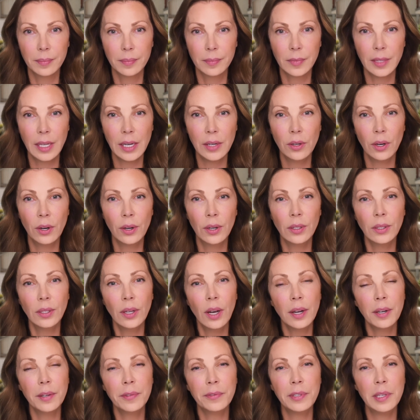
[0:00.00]
There are a
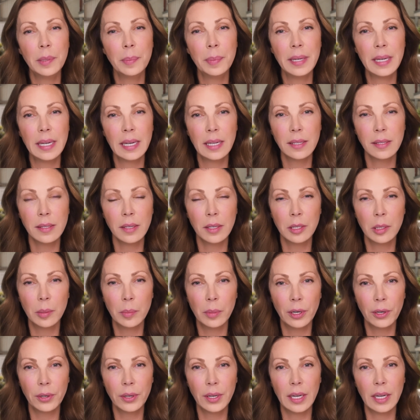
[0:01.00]
lot of VPNs on the
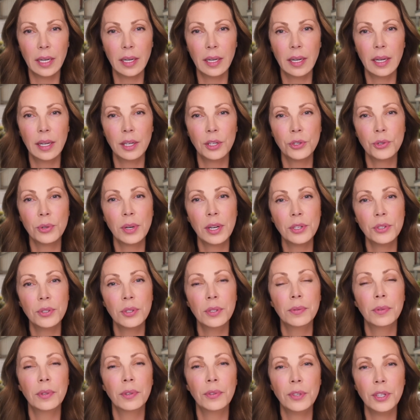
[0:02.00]
market, and
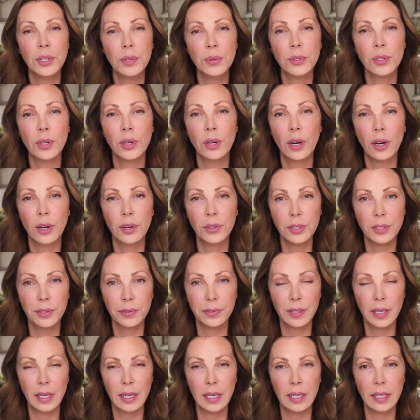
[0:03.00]
trusted reviews are hard to
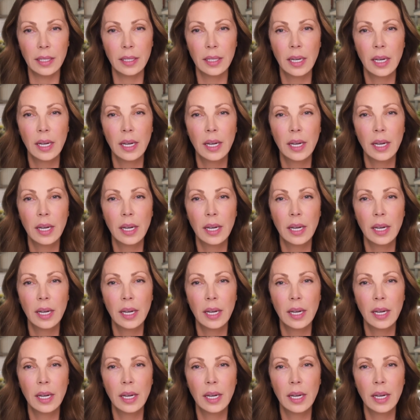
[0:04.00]
find.